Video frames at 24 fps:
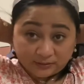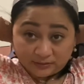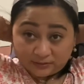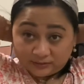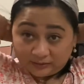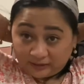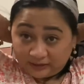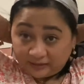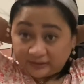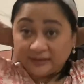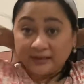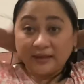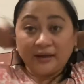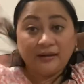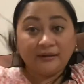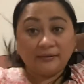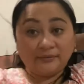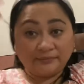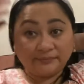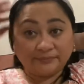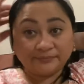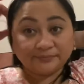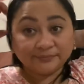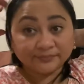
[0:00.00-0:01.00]
Like that.
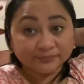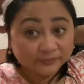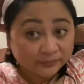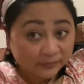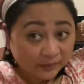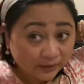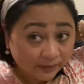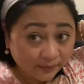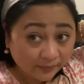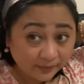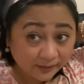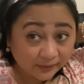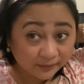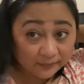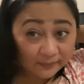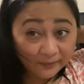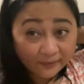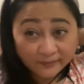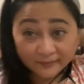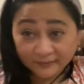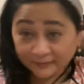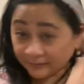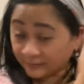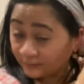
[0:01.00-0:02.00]
Right,
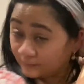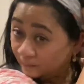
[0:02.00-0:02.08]
guys?